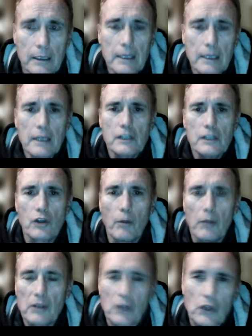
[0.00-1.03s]
So,
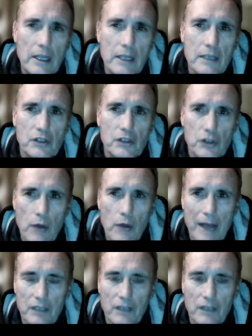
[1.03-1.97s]
but the thing is you have to